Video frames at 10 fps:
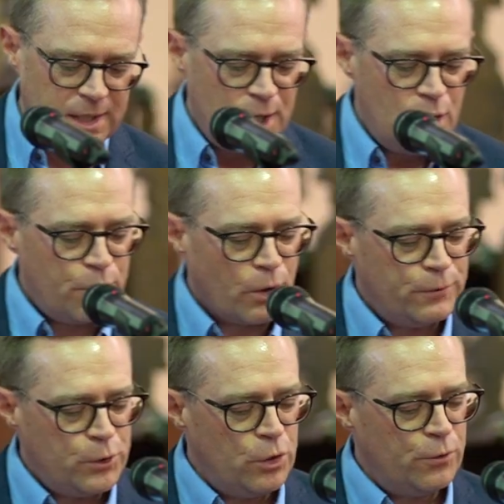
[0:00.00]
"For
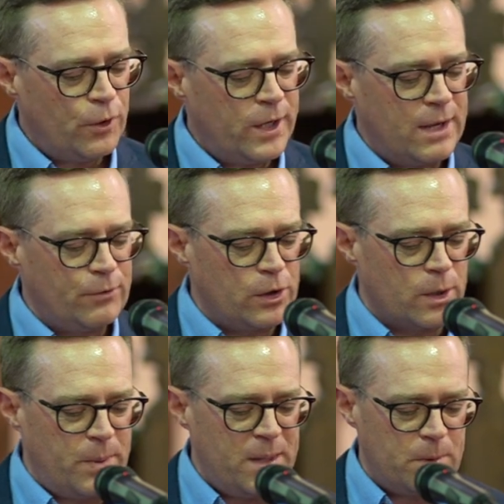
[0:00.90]
if you forgive
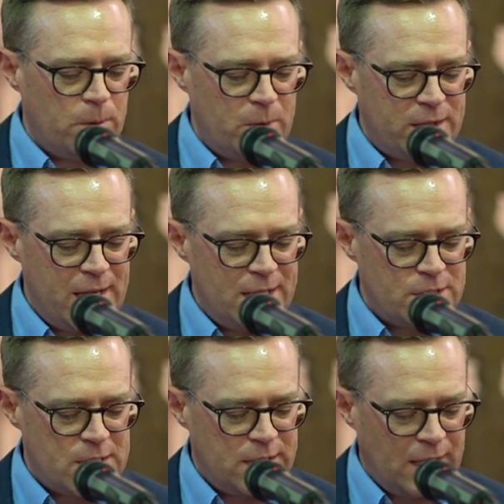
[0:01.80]
other people when they
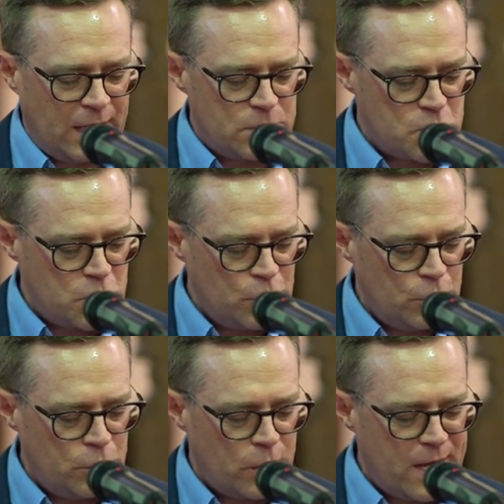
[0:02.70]
sin against you,
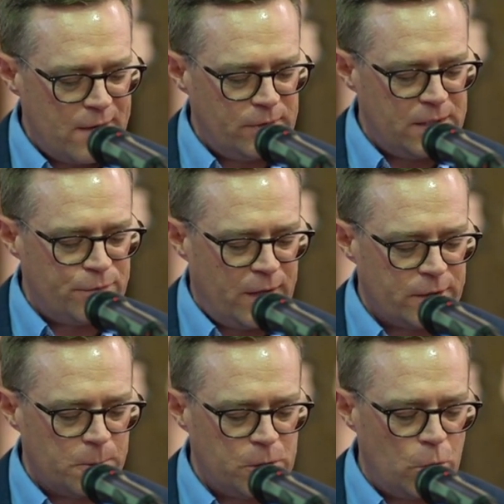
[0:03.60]
your heavenly
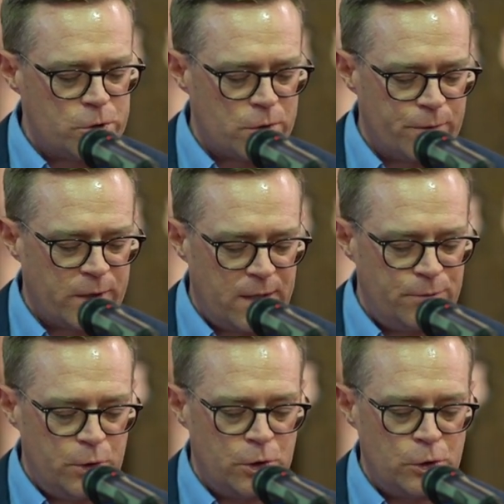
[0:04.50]
Father will also
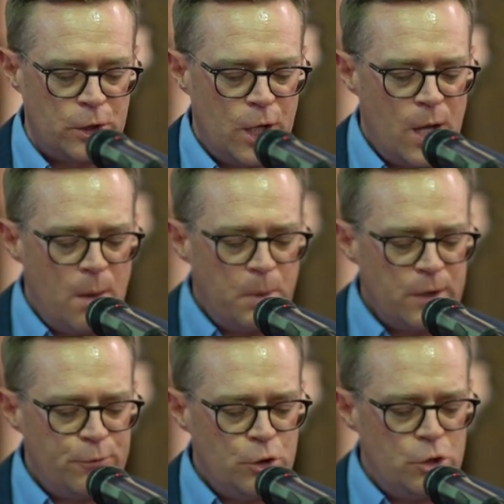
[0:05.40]
forgive you. But
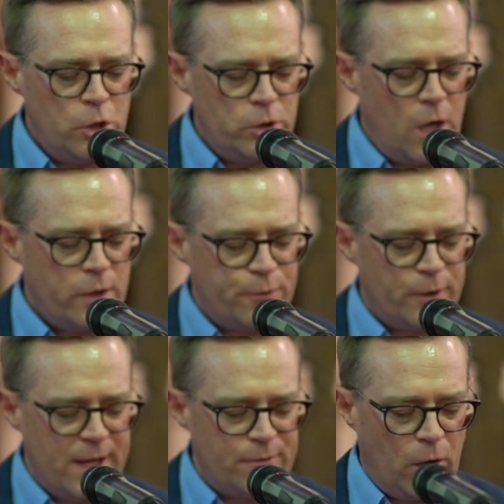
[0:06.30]
if you do not
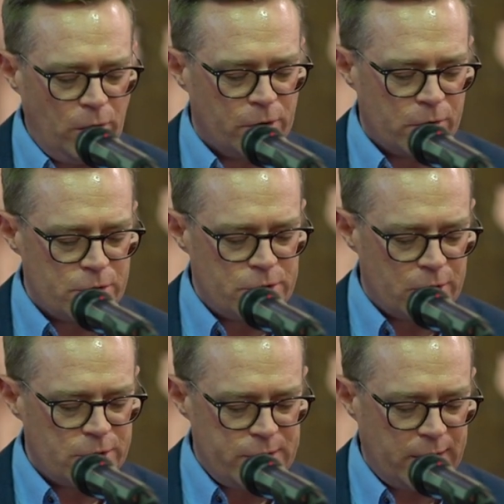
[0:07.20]
forgive others
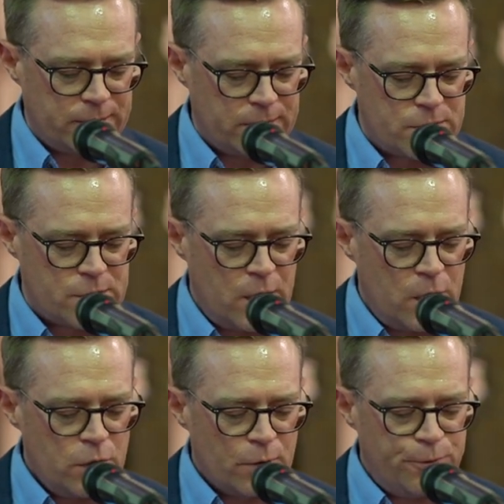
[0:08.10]
their sins,
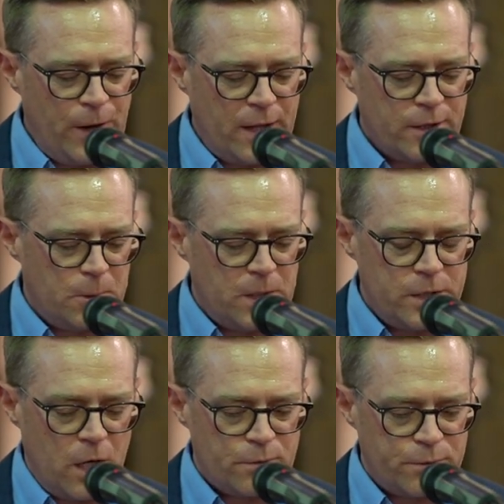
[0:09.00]
your Father will
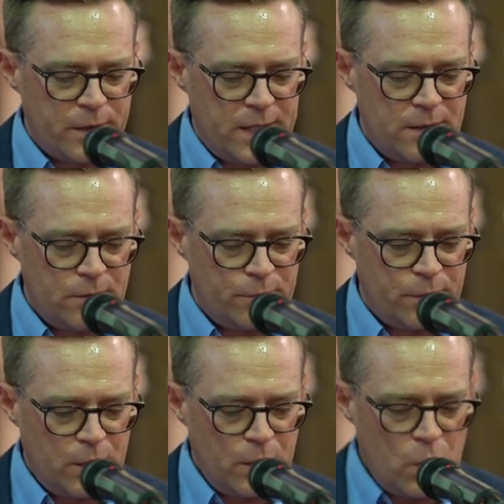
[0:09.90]
not forgive
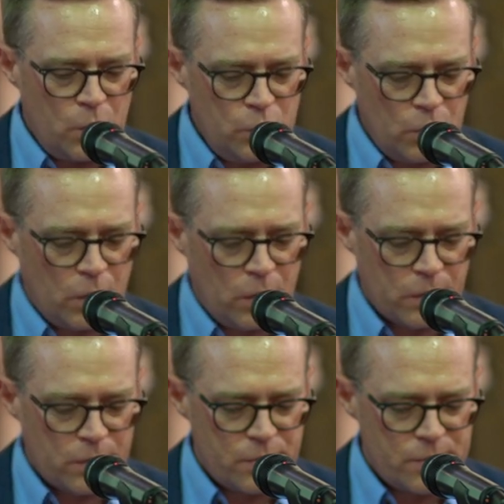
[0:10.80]

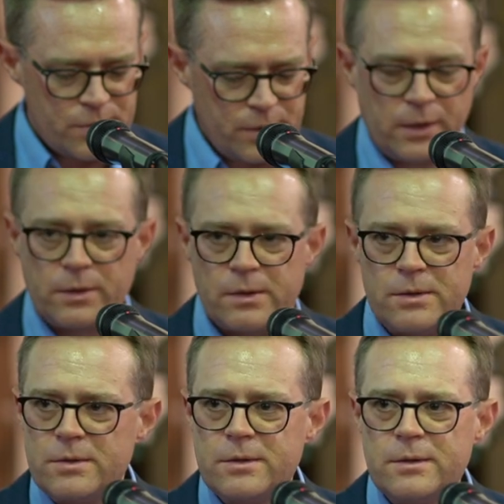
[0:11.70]
your
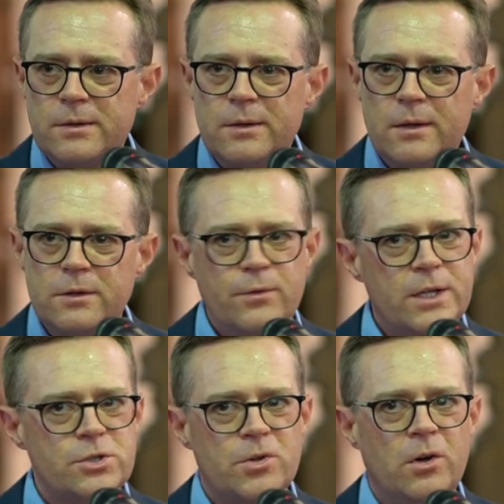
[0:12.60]
sins." It's
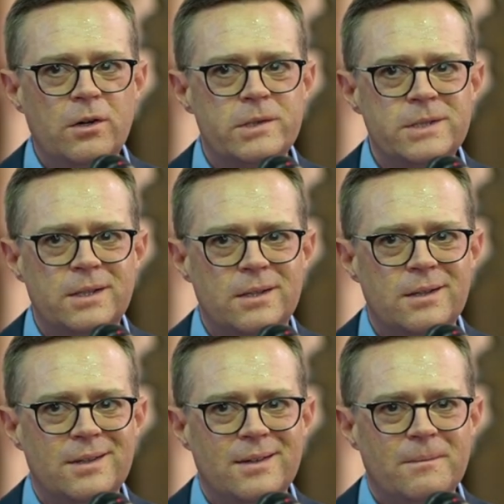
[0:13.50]
very strong, isn't
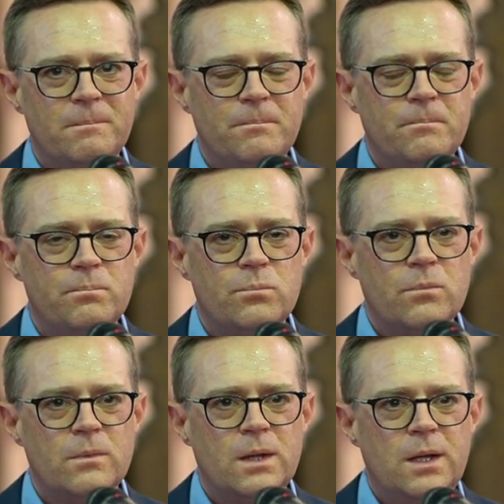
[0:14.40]

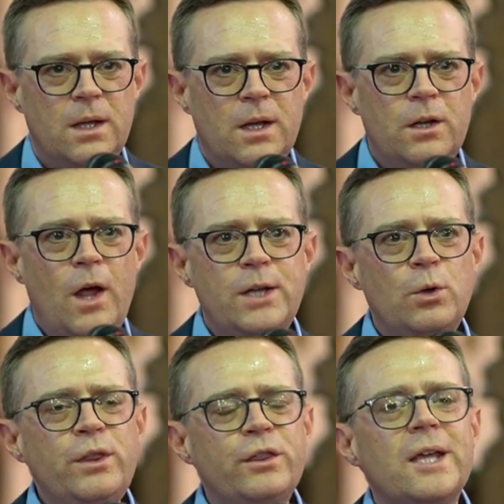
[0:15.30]
it? Now, I
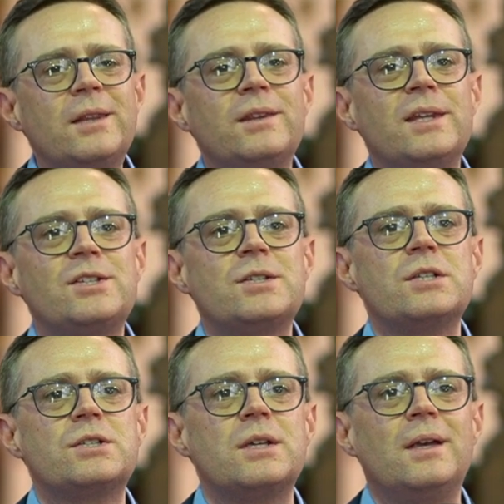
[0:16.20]
don't think that this
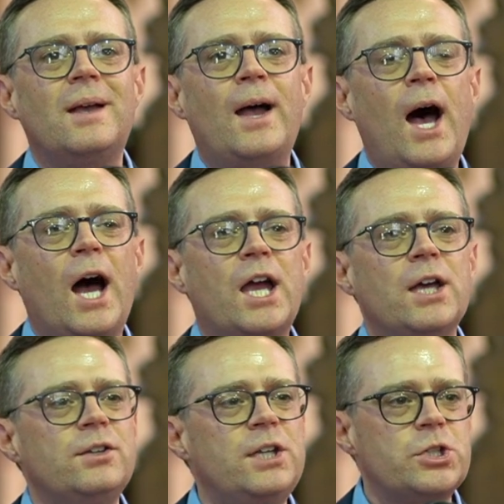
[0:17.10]
is a
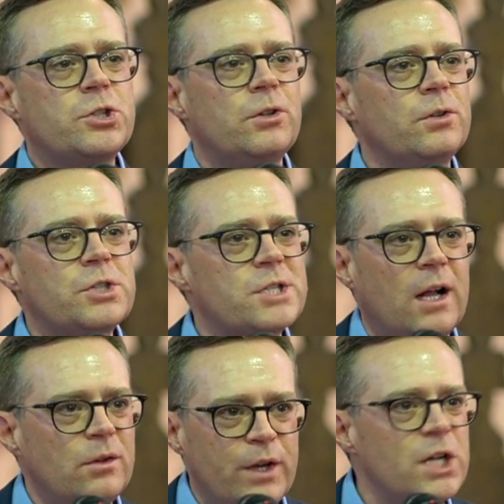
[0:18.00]
conditional
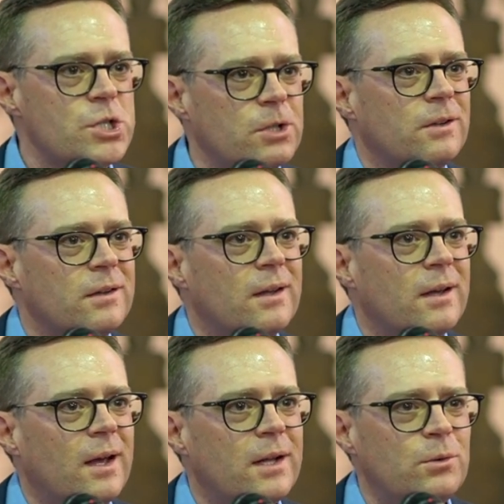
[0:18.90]
salvation.
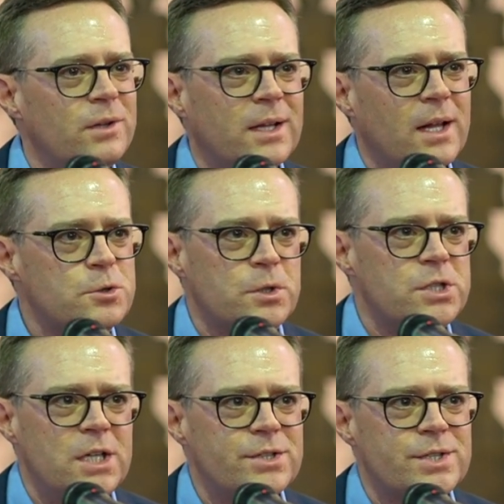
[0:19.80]
I don't think that's what
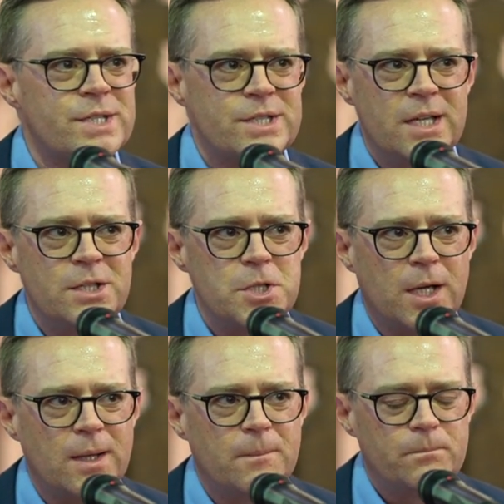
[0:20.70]
Jesus is
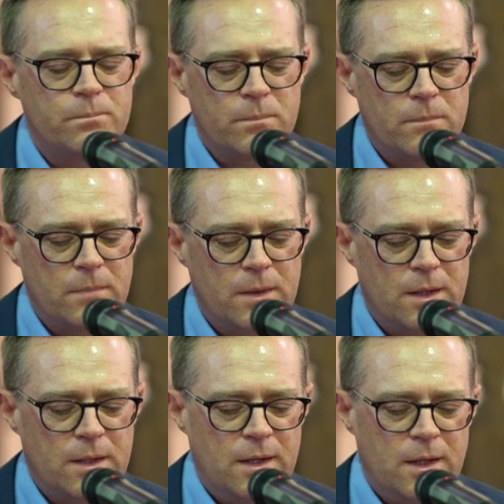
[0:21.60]
teaching.
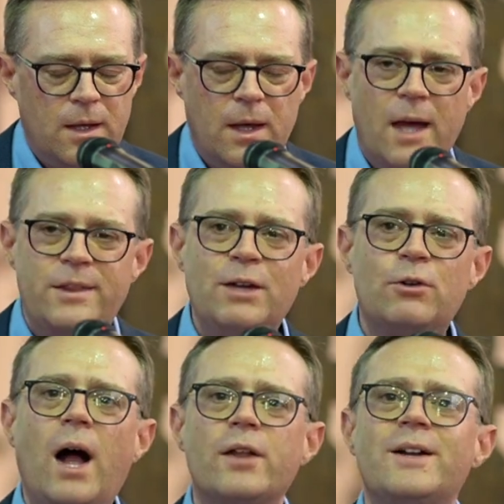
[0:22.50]
I think
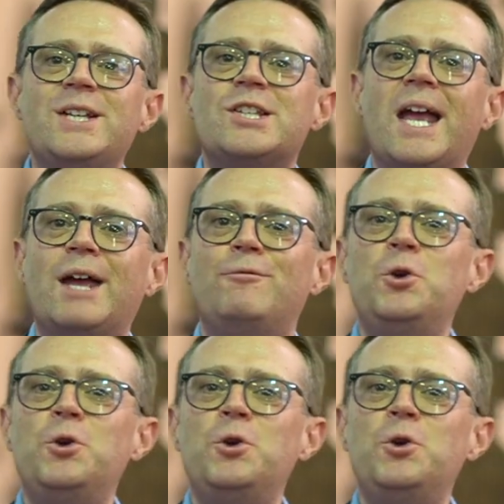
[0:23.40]
rather he's saying, if